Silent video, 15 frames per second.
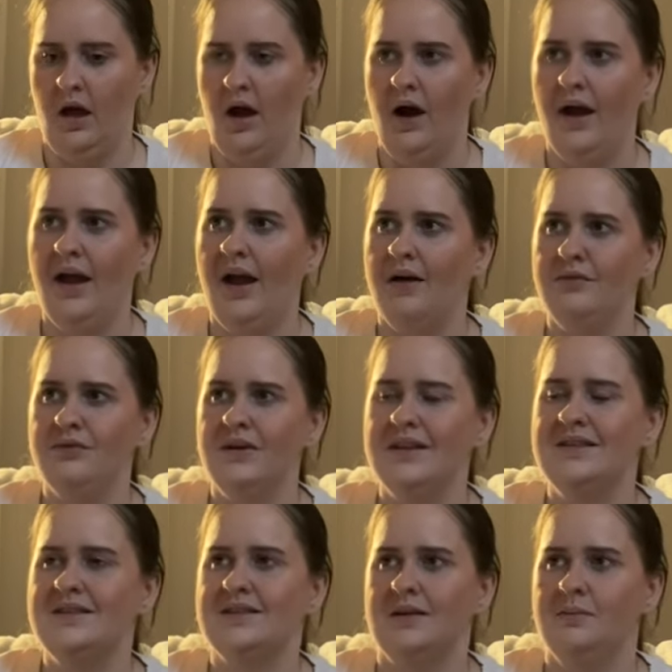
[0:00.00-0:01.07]
I have read
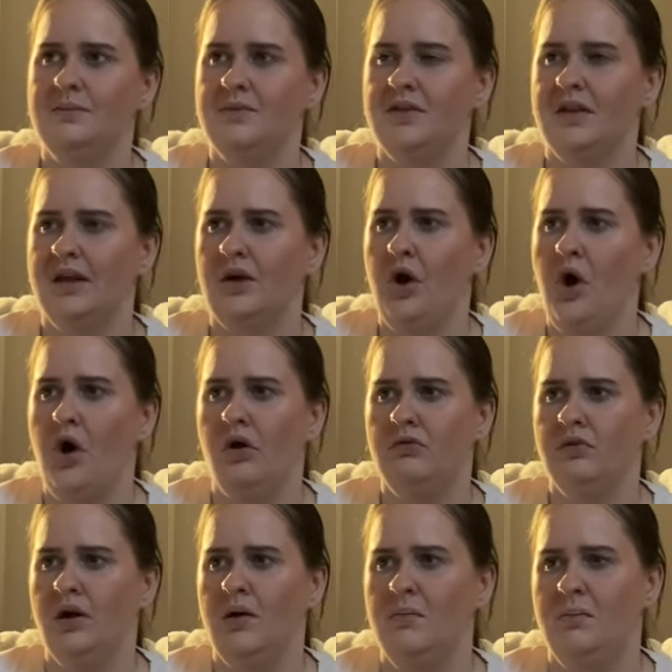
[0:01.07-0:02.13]
something
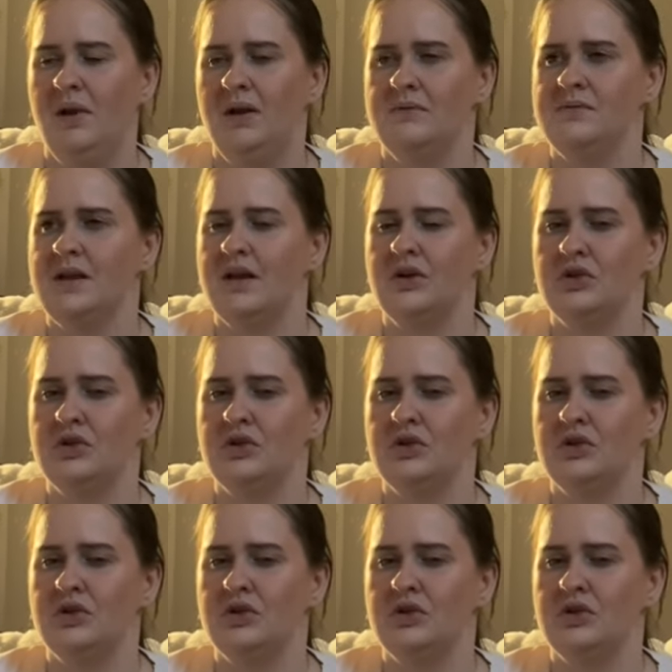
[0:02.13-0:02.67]
horror, but it was like a